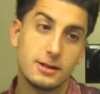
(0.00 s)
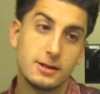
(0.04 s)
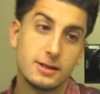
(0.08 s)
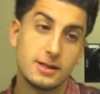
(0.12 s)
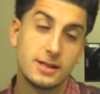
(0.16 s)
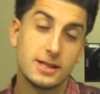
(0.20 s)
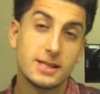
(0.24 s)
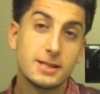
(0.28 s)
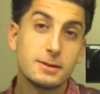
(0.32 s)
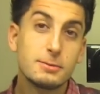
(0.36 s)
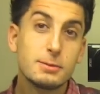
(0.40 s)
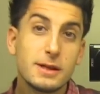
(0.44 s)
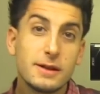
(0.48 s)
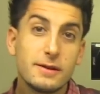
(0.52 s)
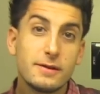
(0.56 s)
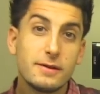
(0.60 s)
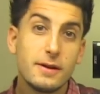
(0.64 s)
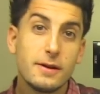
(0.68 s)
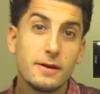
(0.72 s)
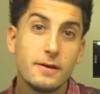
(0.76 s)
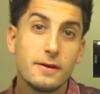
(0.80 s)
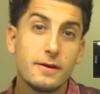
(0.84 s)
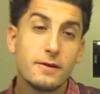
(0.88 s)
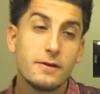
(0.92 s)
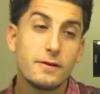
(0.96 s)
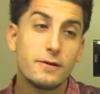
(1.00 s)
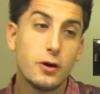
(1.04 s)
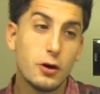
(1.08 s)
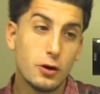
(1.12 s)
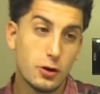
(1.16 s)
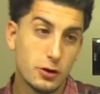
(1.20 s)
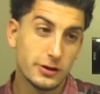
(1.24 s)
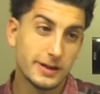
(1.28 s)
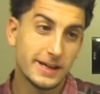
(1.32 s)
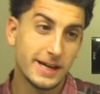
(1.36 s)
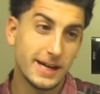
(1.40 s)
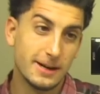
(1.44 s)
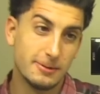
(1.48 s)
Doesn't mean
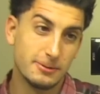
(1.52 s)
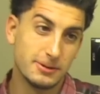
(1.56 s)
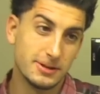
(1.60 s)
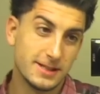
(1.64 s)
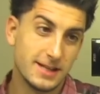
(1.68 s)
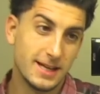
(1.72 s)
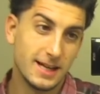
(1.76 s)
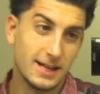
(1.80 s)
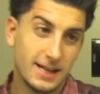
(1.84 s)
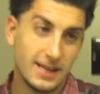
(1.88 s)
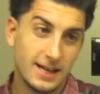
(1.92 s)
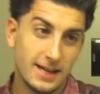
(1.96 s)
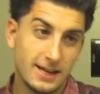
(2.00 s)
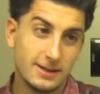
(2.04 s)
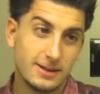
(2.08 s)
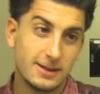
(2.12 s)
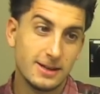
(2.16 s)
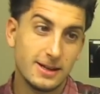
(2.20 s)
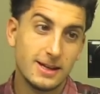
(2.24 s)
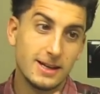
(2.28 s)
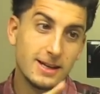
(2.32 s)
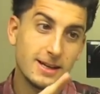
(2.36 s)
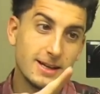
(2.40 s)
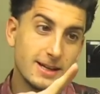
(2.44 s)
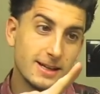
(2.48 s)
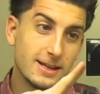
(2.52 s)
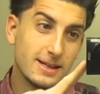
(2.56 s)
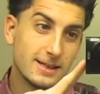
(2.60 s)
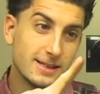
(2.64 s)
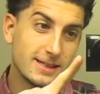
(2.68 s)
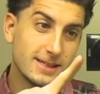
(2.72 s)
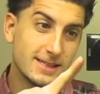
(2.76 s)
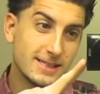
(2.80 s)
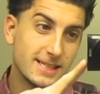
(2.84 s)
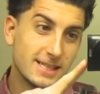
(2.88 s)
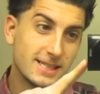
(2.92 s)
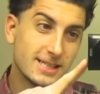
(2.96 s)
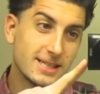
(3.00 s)
photo camera's not allowed,
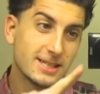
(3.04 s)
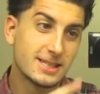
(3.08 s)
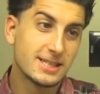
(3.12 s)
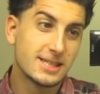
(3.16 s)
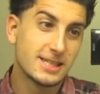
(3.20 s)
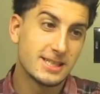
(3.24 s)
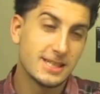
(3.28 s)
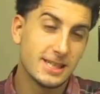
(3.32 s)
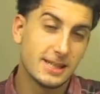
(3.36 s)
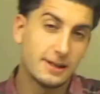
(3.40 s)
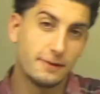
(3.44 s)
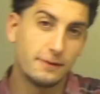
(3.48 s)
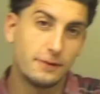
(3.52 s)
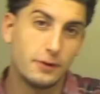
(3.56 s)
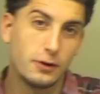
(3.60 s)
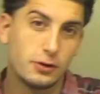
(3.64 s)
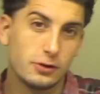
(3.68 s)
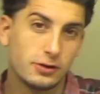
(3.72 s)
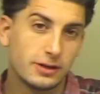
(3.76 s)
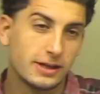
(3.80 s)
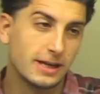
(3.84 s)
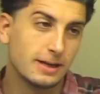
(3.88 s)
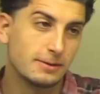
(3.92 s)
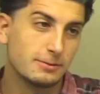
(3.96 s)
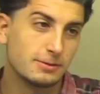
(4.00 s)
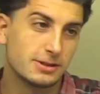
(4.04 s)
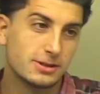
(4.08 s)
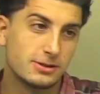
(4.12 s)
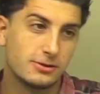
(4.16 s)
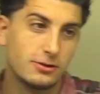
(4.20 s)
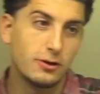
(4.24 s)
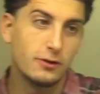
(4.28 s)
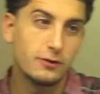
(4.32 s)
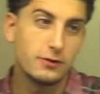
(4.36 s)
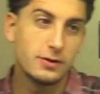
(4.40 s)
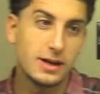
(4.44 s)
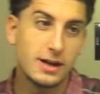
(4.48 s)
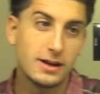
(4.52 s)
because this looks just like a photo camera, so
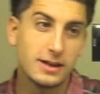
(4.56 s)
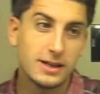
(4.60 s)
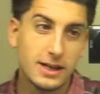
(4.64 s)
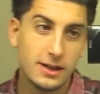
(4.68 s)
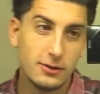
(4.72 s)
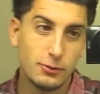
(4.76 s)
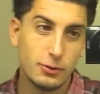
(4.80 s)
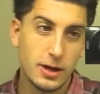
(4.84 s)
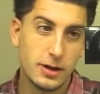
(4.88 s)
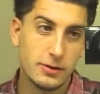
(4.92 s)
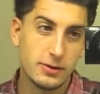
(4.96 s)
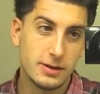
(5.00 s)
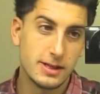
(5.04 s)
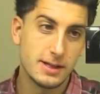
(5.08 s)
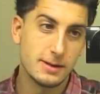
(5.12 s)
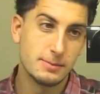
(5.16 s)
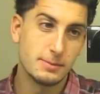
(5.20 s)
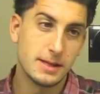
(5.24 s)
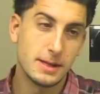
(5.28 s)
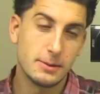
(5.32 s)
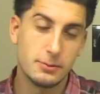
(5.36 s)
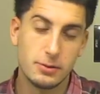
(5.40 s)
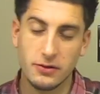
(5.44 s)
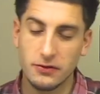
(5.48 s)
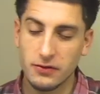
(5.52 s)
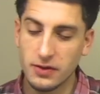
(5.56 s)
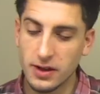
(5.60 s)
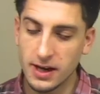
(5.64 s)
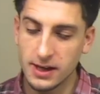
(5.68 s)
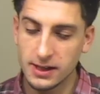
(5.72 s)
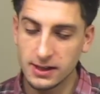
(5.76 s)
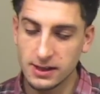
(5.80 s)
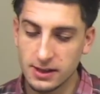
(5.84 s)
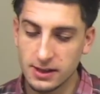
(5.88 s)
hopefully I'll get away with it and be able to vlog